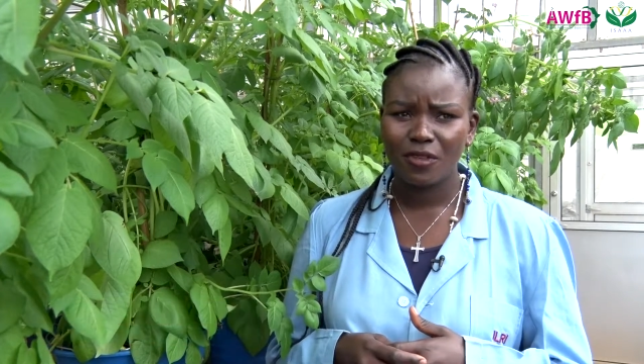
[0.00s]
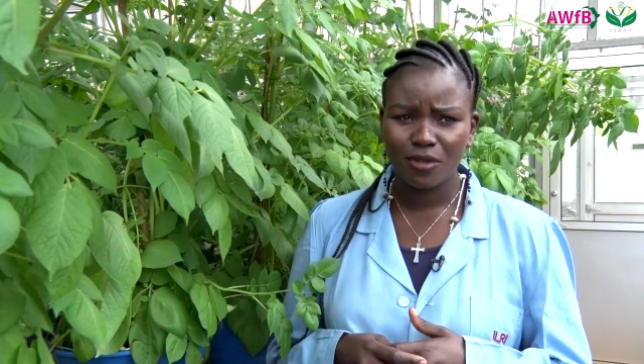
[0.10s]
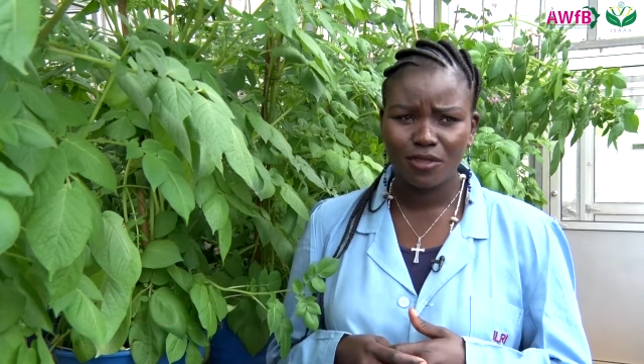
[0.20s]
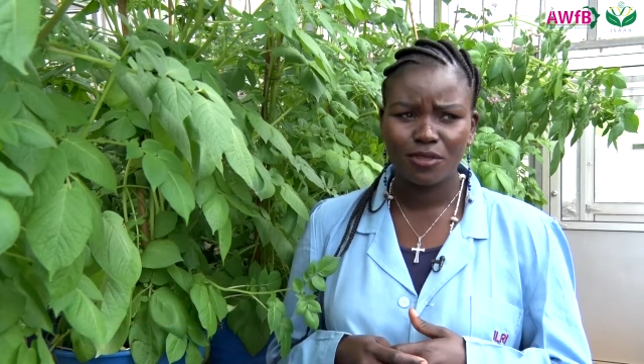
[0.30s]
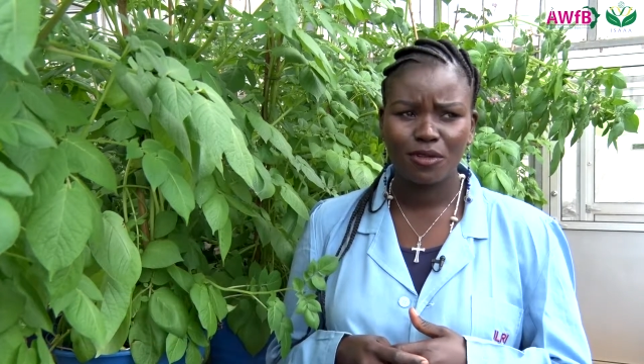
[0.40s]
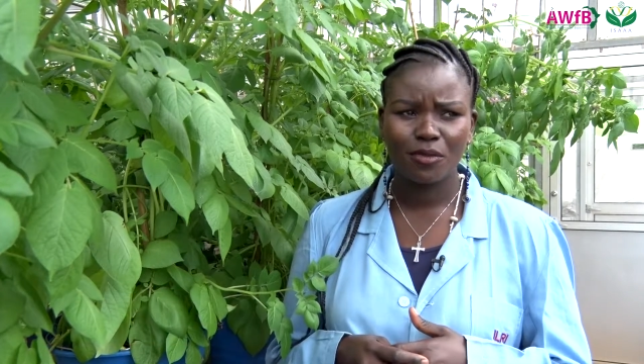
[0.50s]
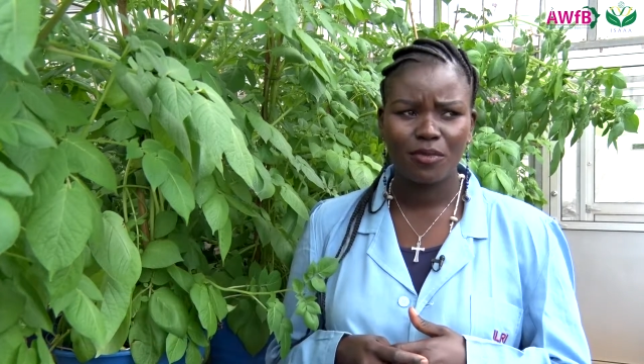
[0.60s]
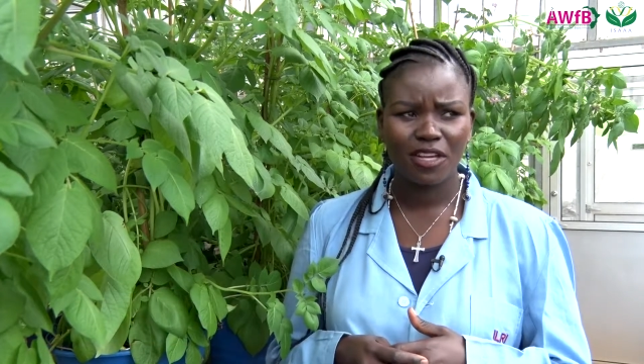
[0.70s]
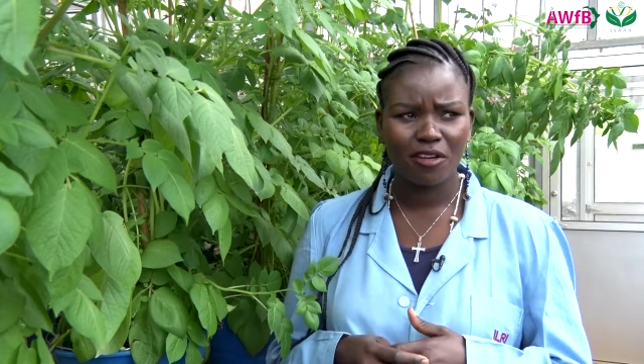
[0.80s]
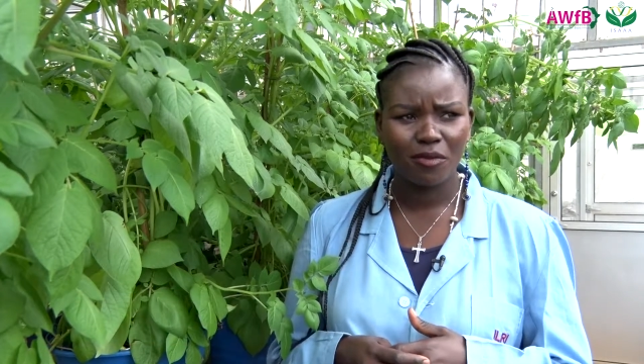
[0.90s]
also
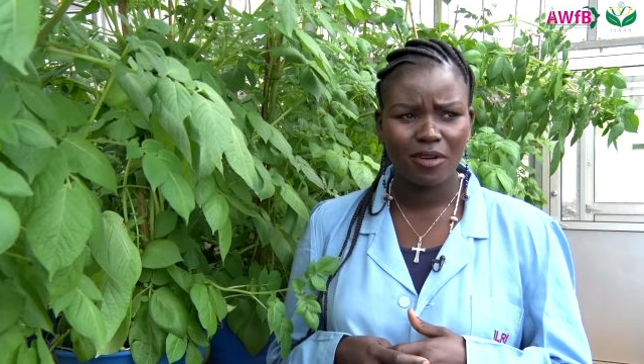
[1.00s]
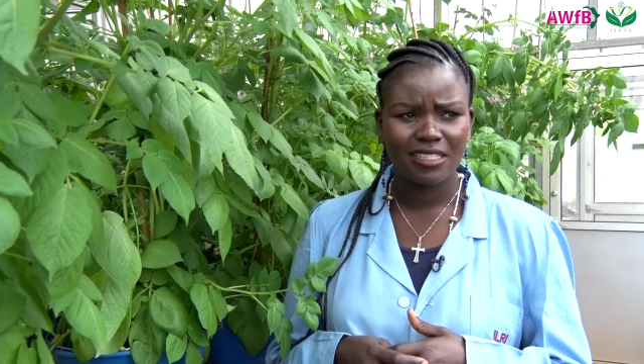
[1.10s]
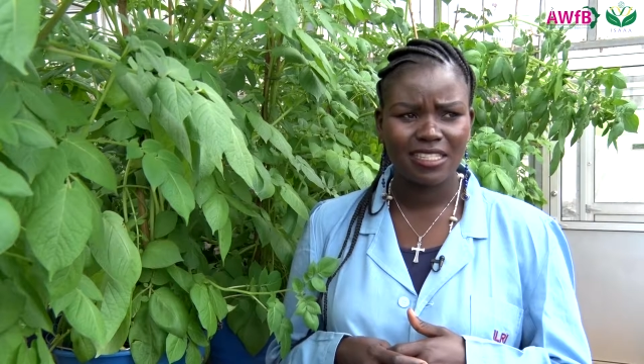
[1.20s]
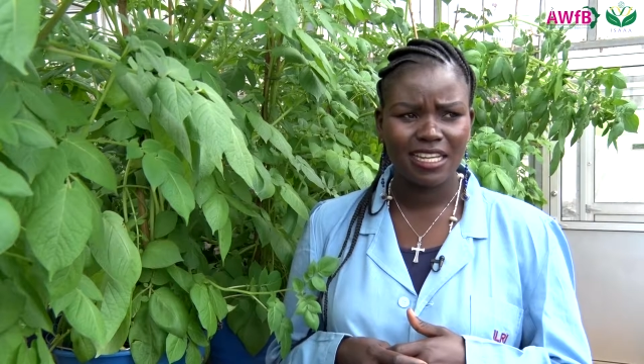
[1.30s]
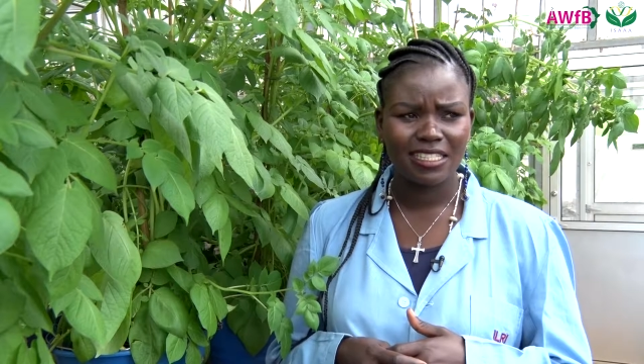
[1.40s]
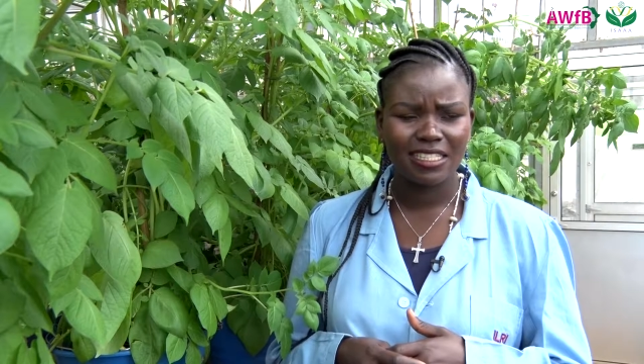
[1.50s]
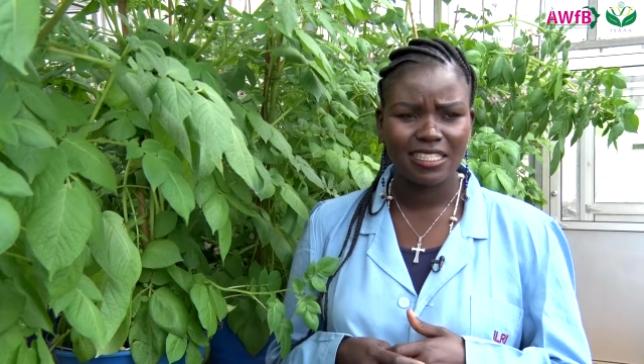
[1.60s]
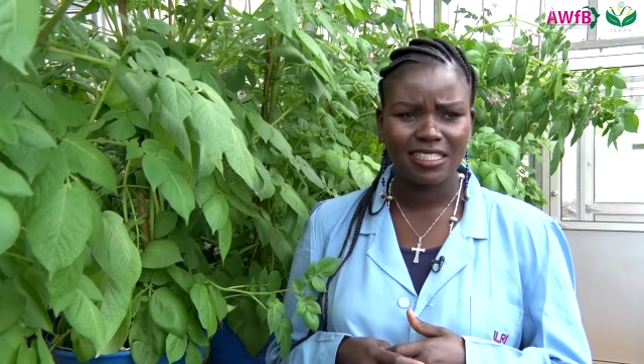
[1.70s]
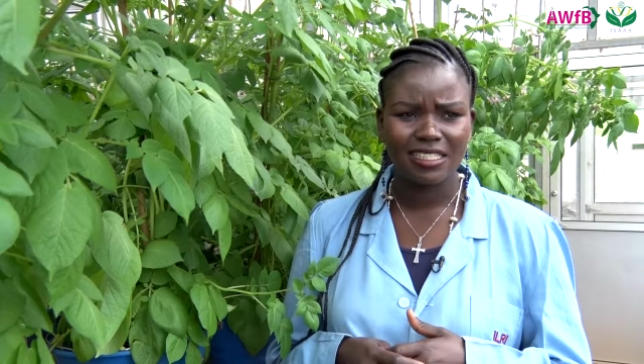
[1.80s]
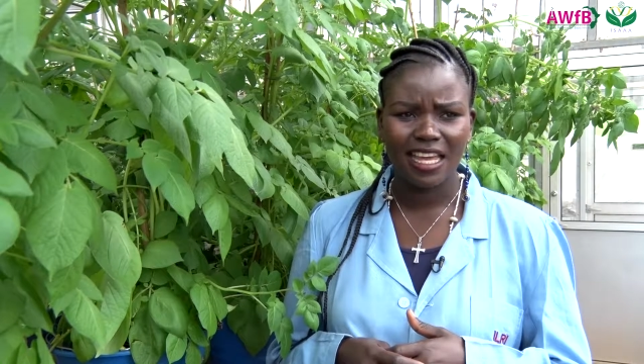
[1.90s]
being a woman
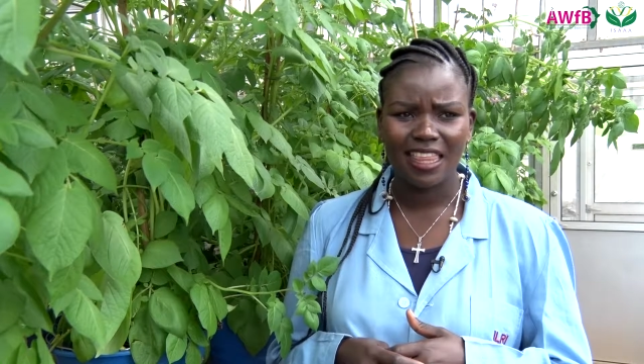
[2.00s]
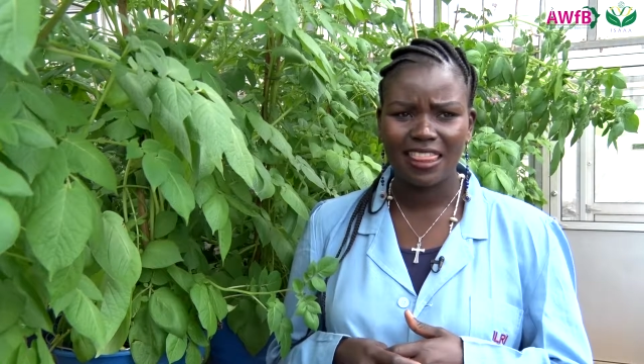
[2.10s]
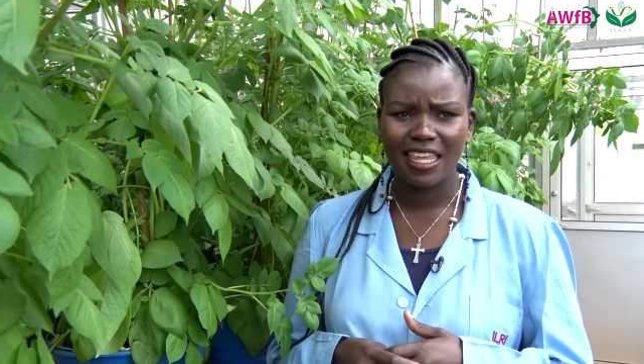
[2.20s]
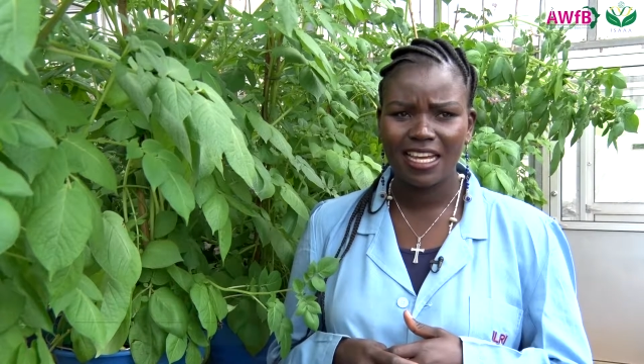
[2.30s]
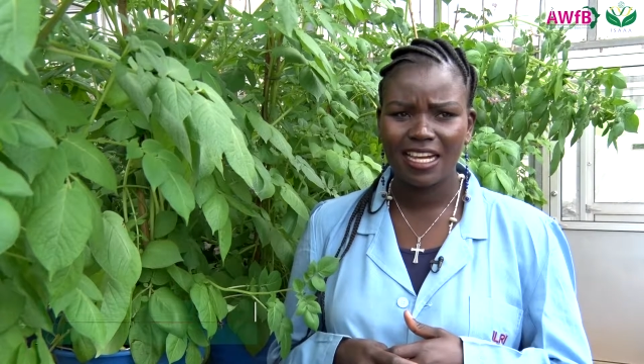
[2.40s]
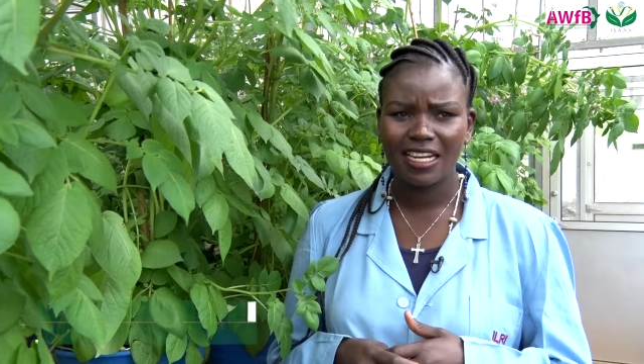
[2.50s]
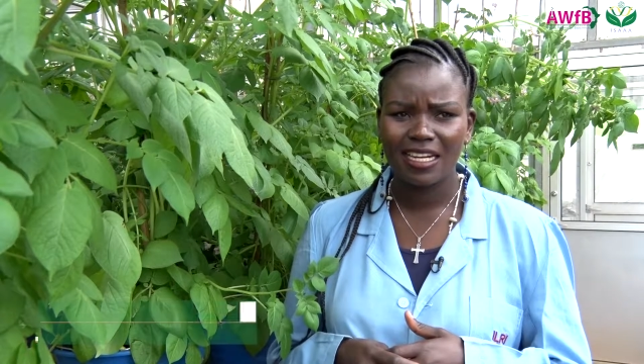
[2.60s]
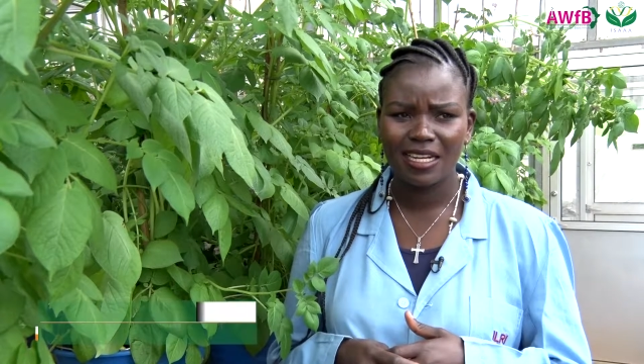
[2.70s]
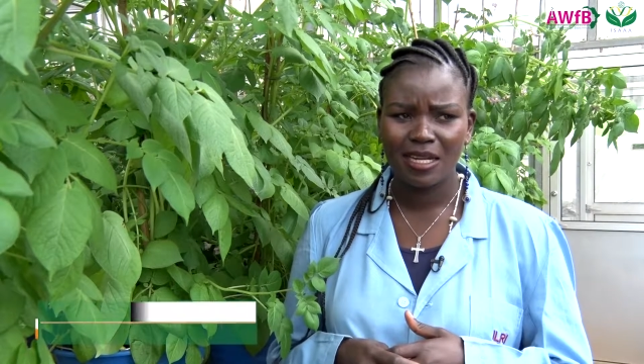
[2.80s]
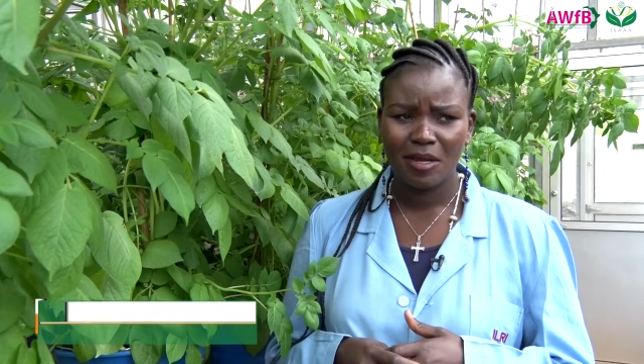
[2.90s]
scientist, I think
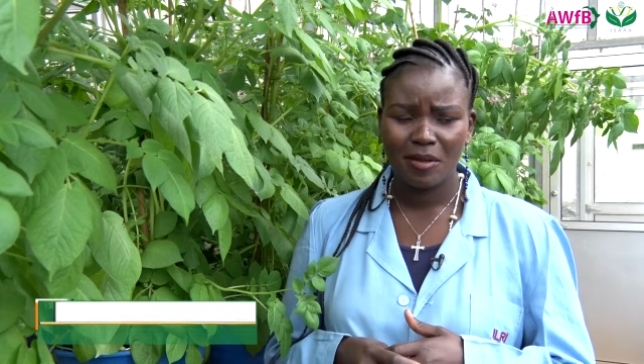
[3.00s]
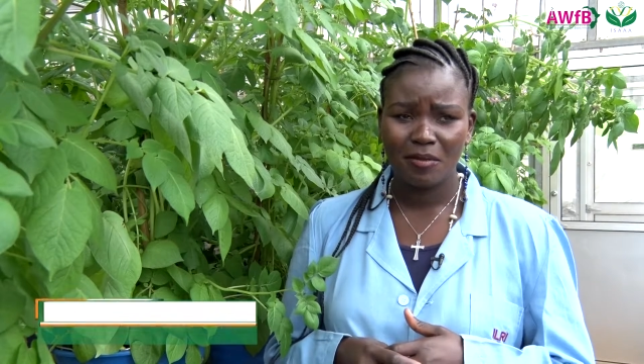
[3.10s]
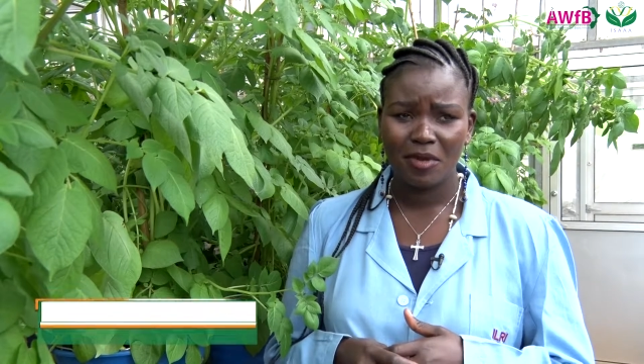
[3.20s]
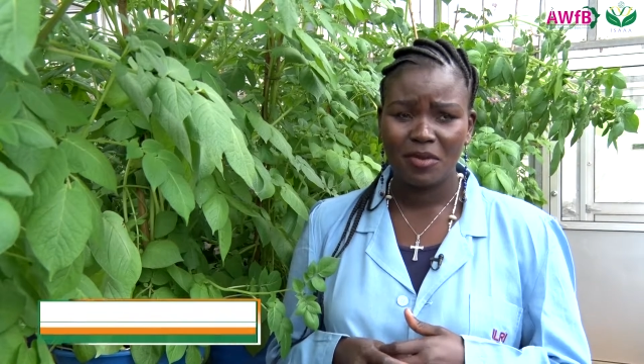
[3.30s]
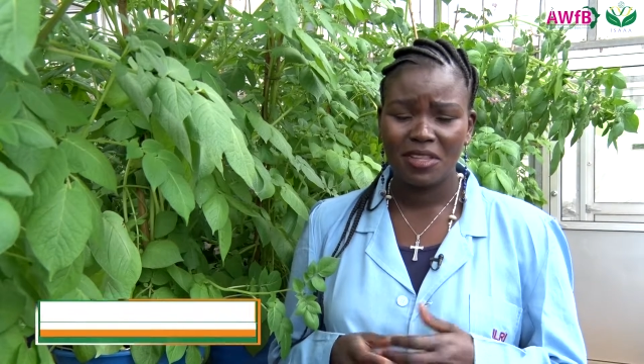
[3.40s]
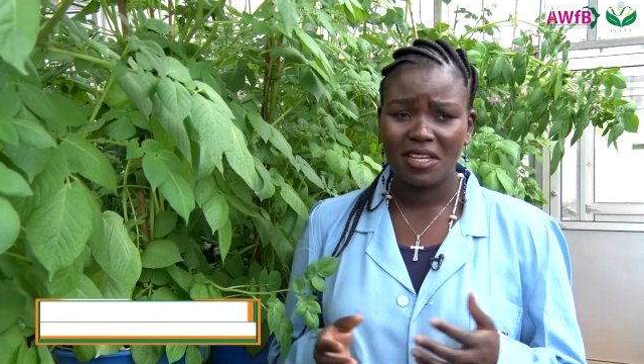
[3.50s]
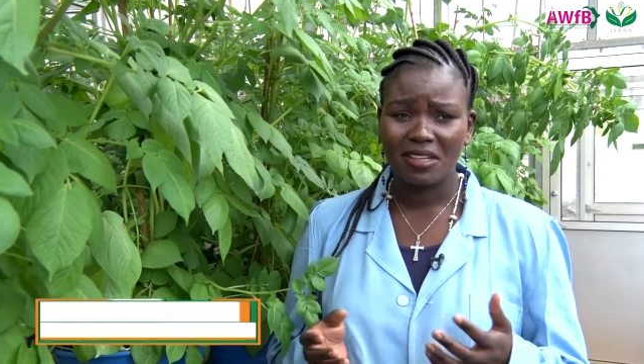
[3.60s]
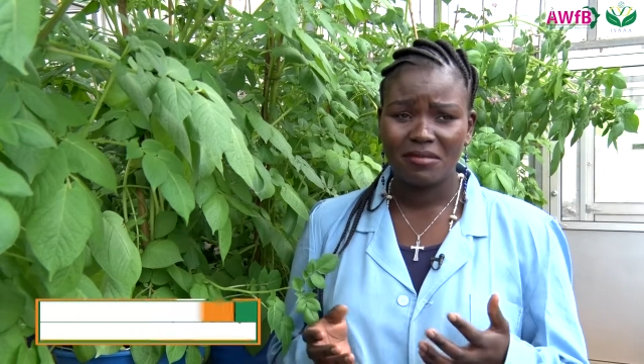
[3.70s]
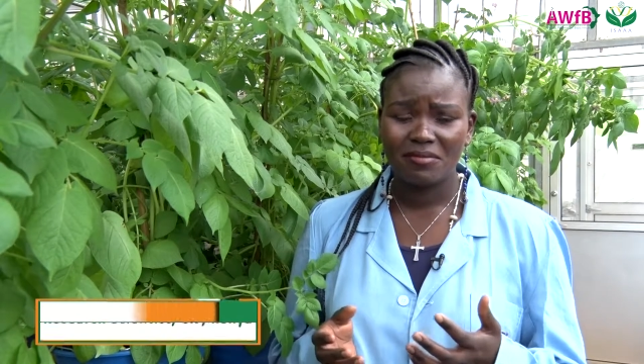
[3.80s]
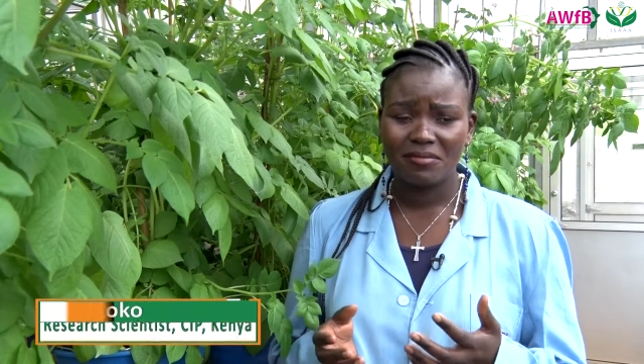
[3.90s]
maybe the